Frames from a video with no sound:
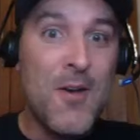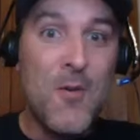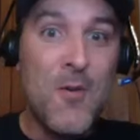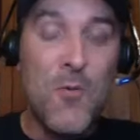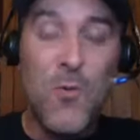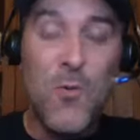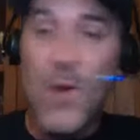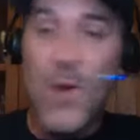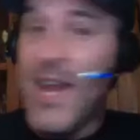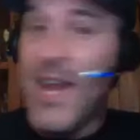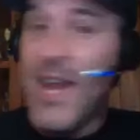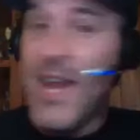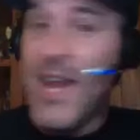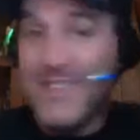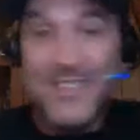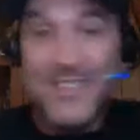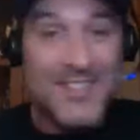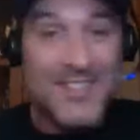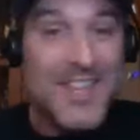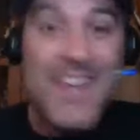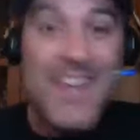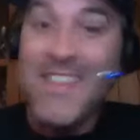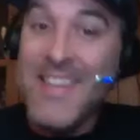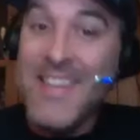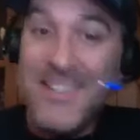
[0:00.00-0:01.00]
we didn't
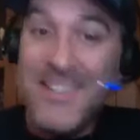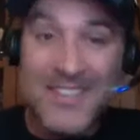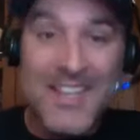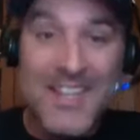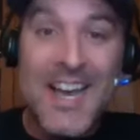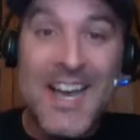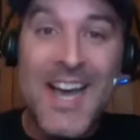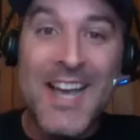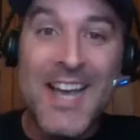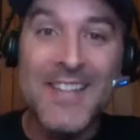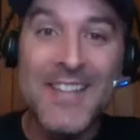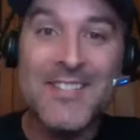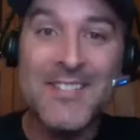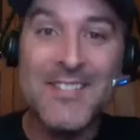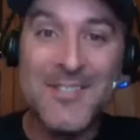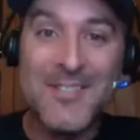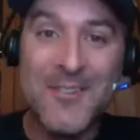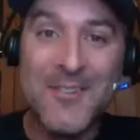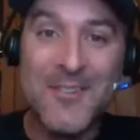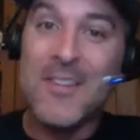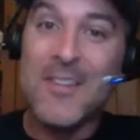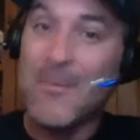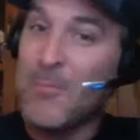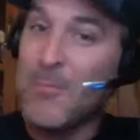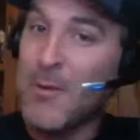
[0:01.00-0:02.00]
see these guys
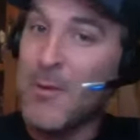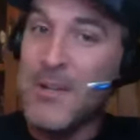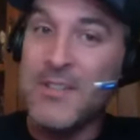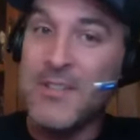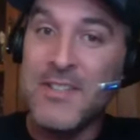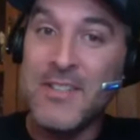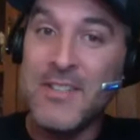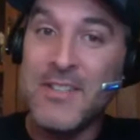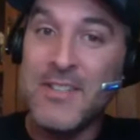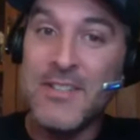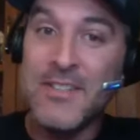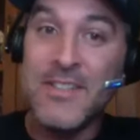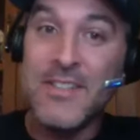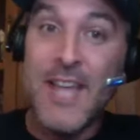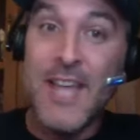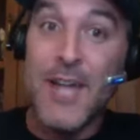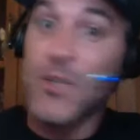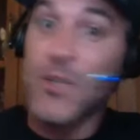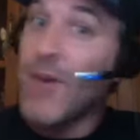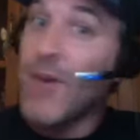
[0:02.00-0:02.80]
during the preseason schedule.